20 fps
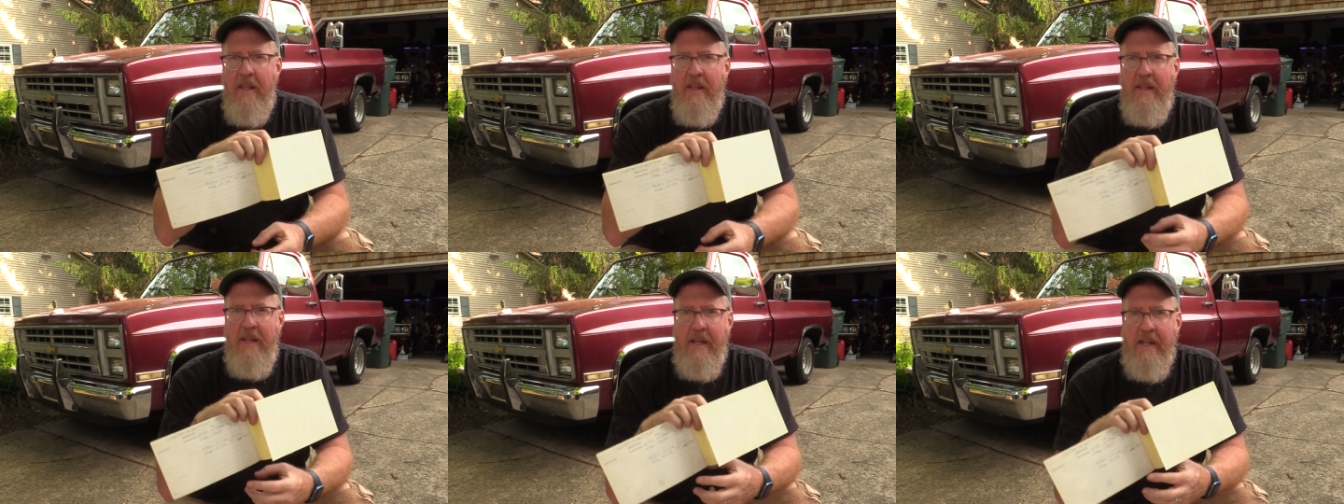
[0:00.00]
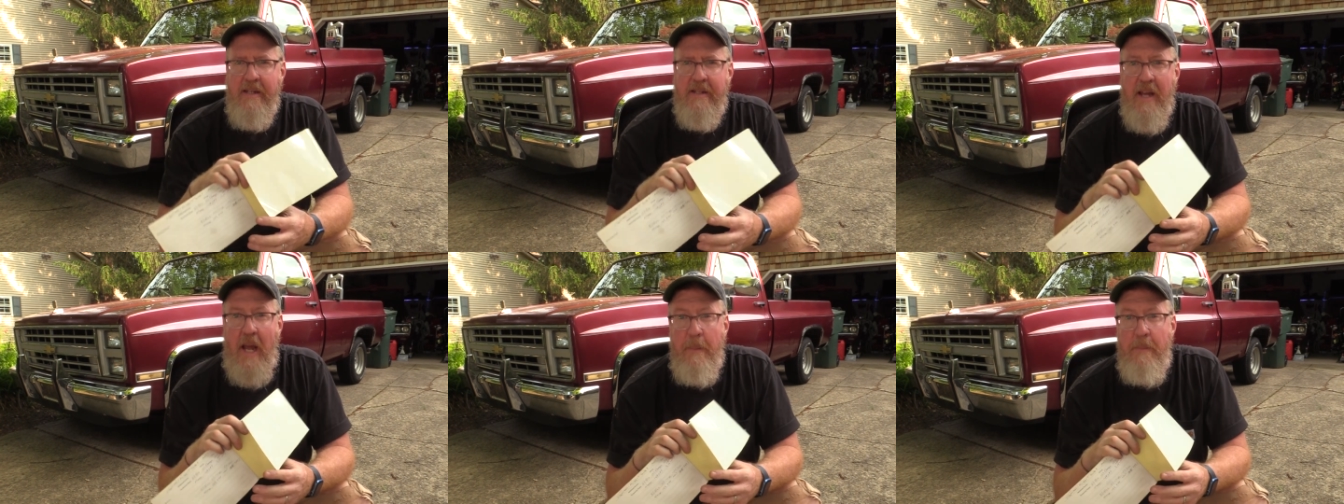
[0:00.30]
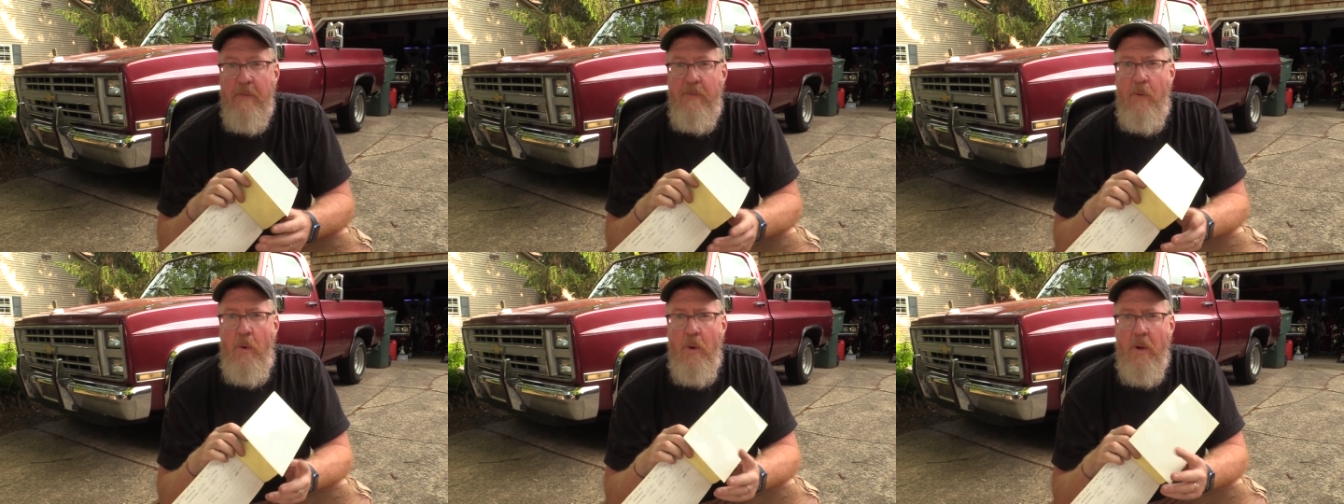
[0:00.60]
the
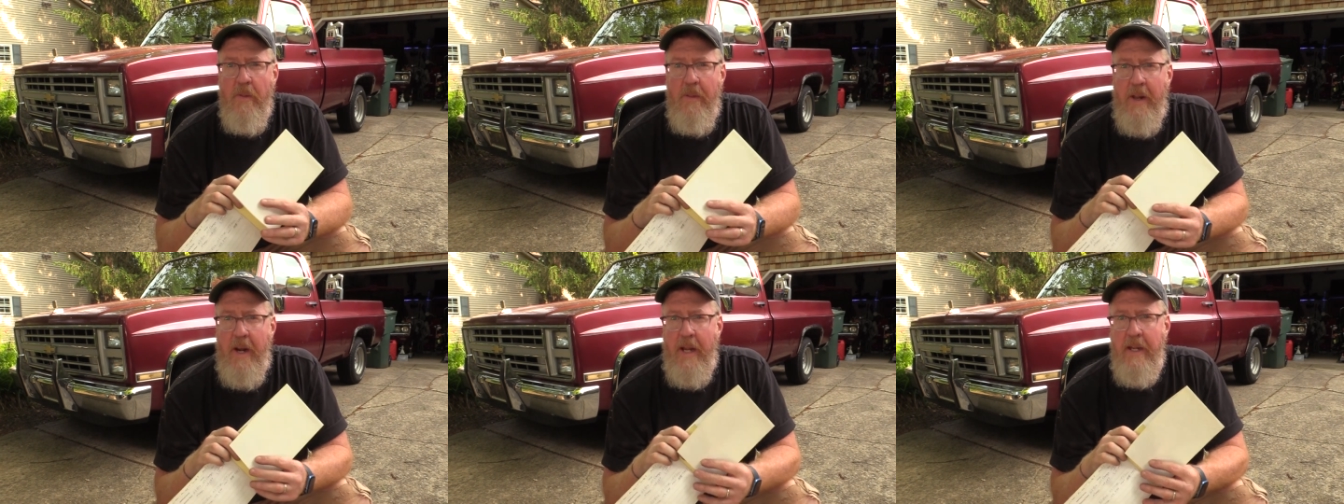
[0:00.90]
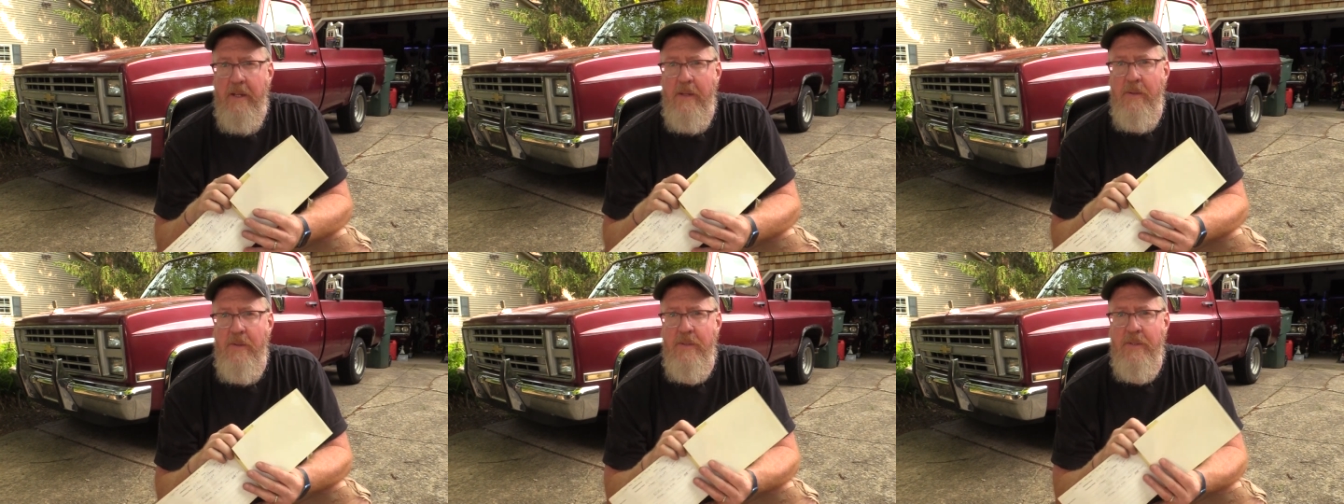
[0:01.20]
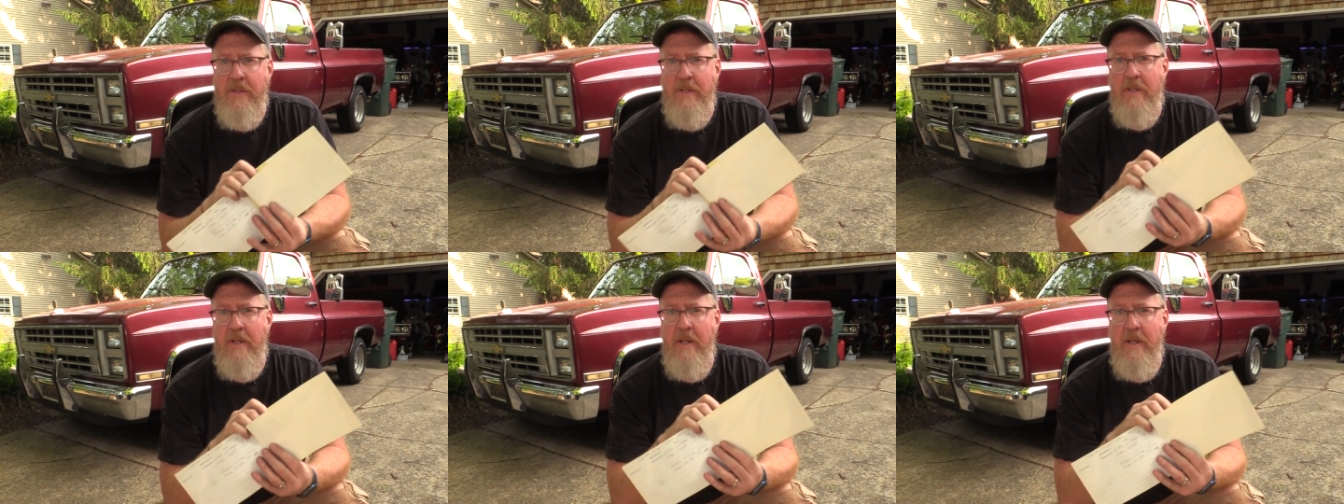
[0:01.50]
type of oil that I
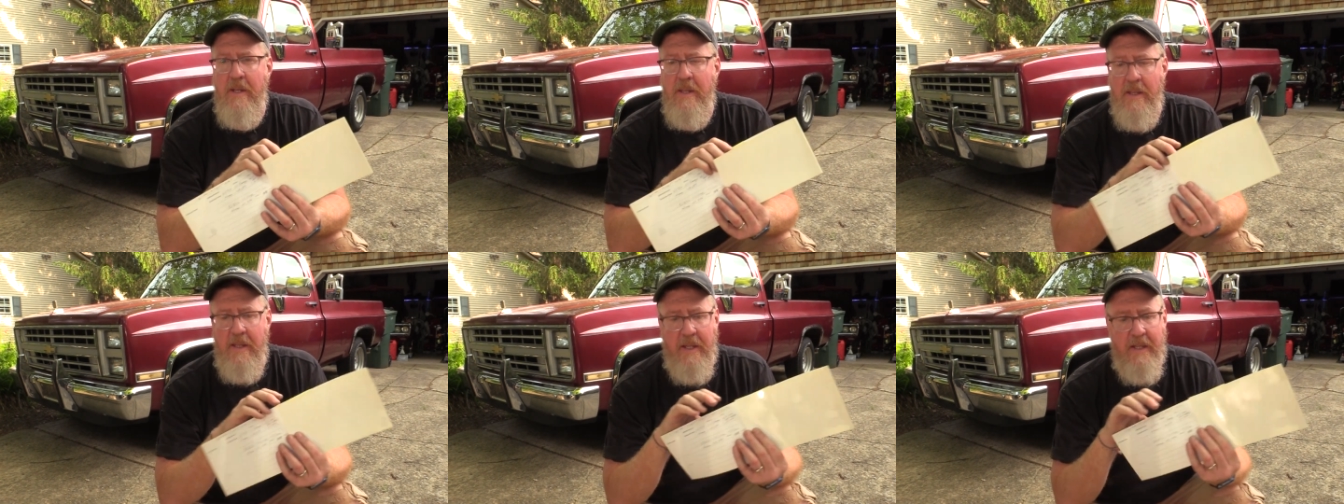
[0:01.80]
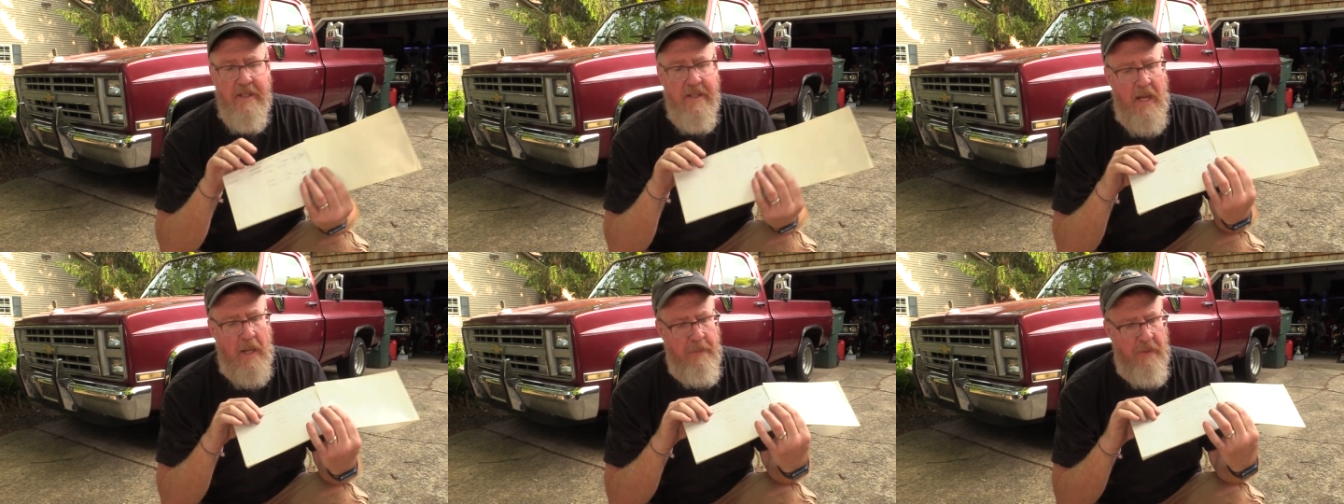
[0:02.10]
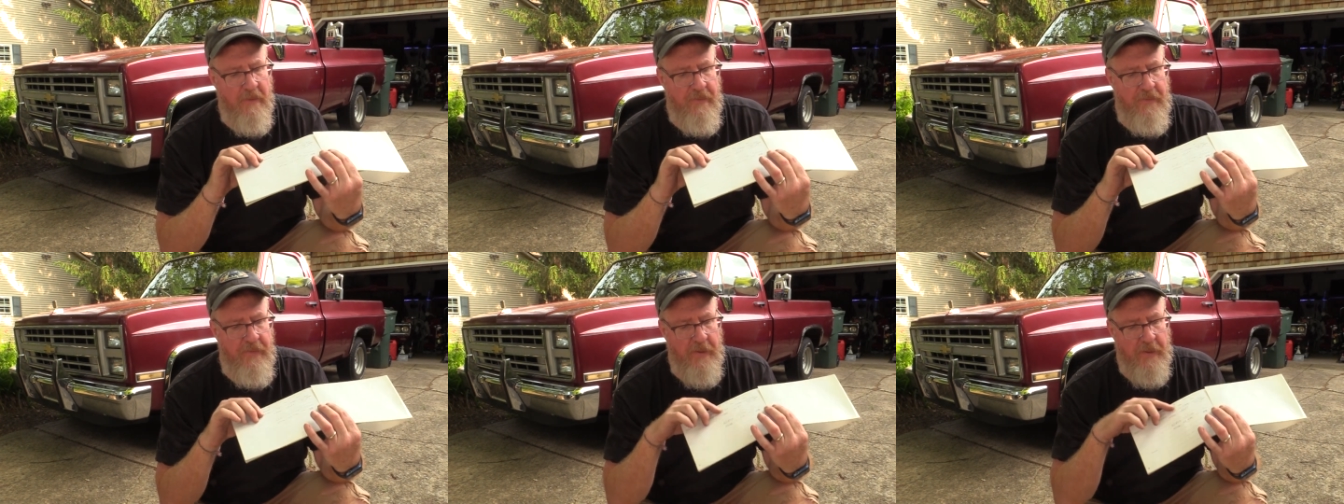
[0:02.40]
used, the type
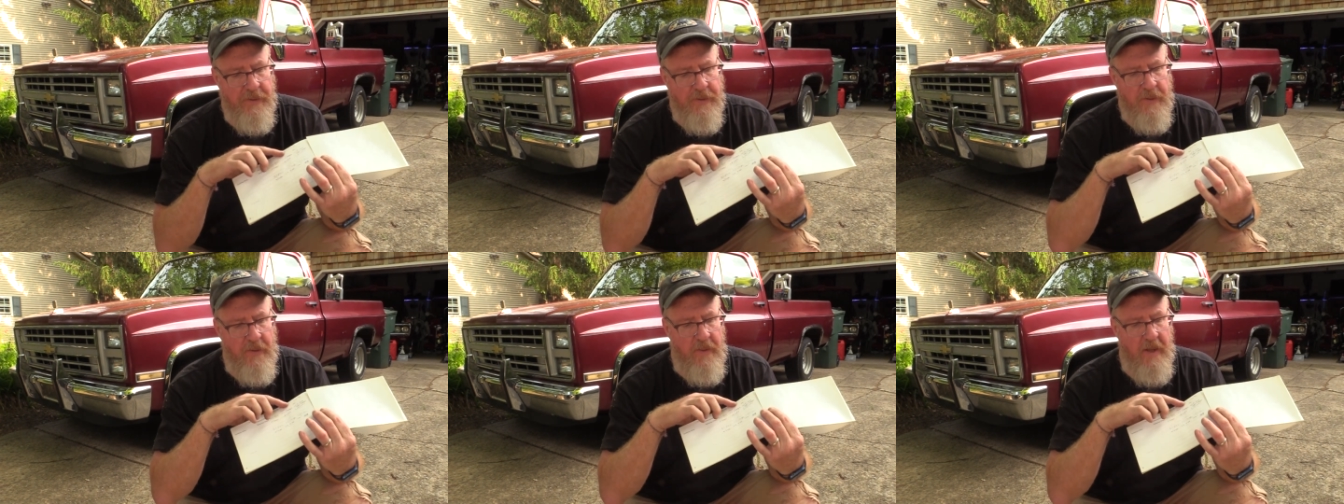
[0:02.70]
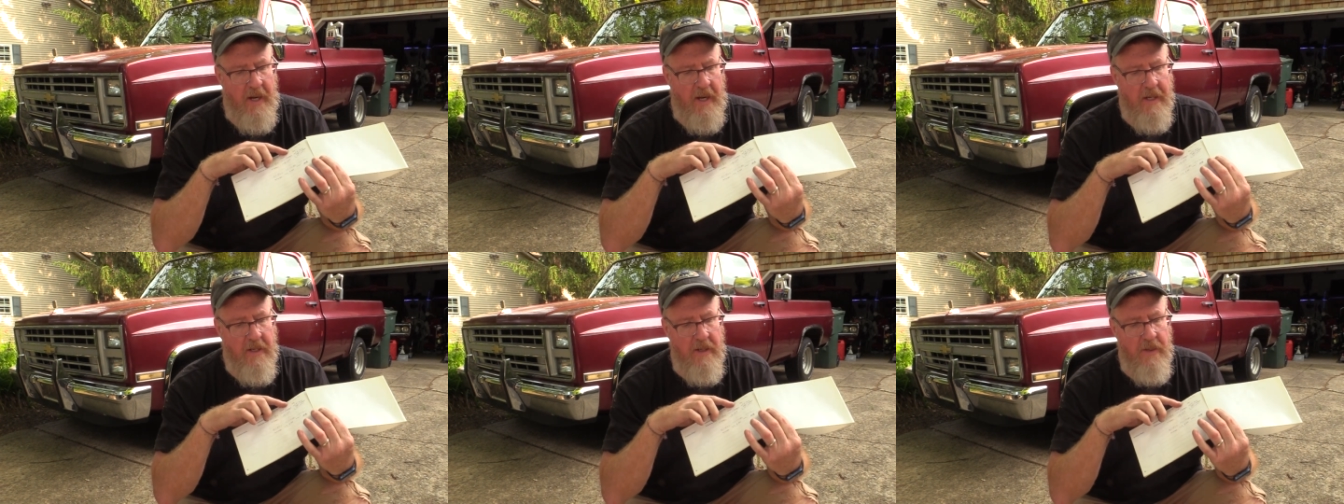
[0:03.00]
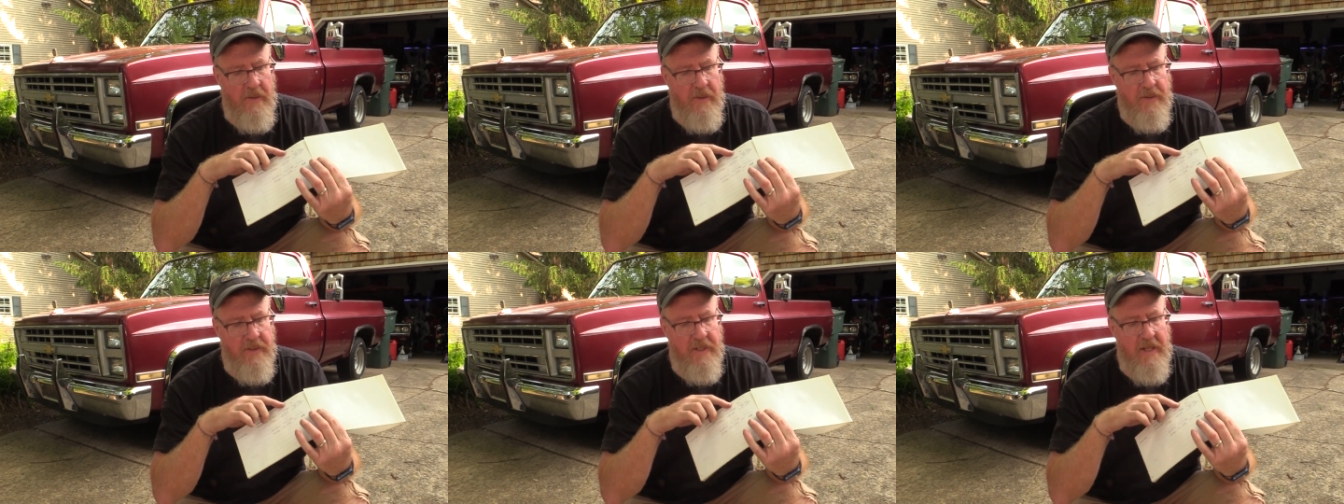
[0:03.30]
of filter that I
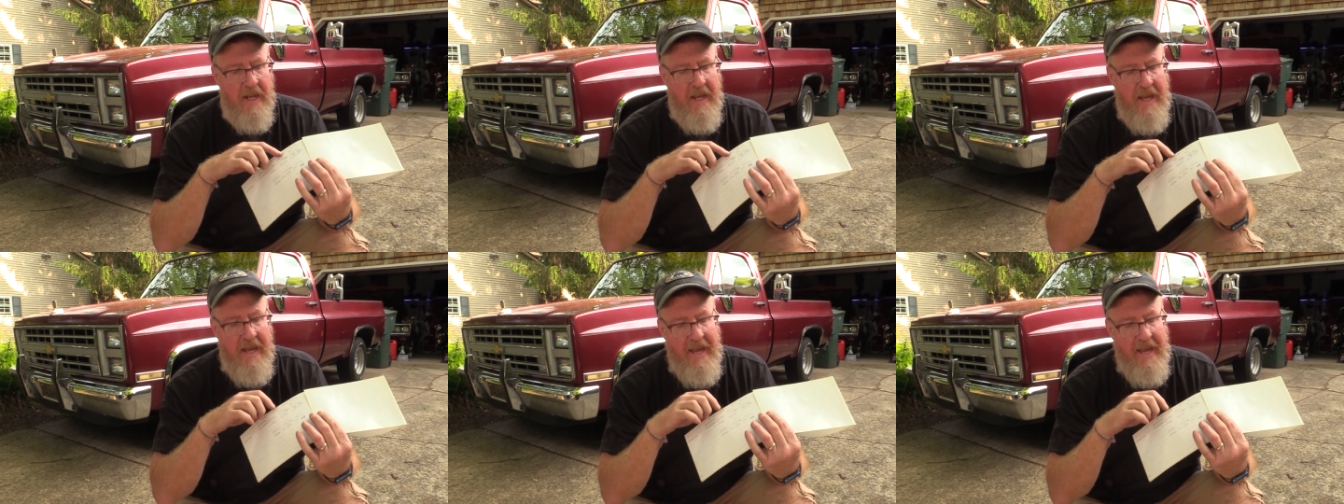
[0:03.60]
used,